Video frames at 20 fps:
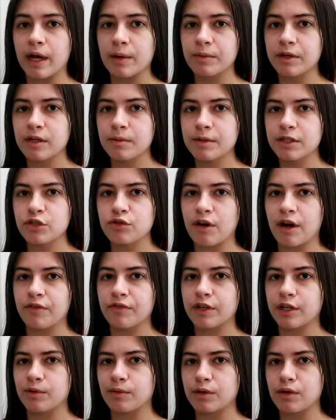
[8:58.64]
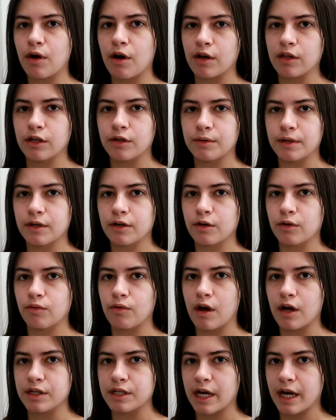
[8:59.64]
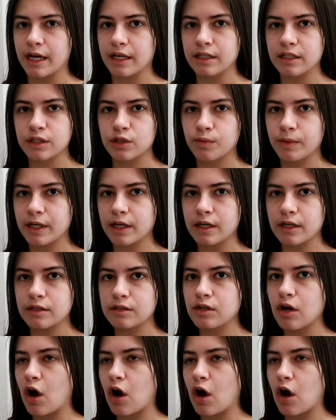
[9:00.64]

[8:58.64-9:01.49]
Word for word: I am gonna be traveling with Harlow and her raw diet this weekend.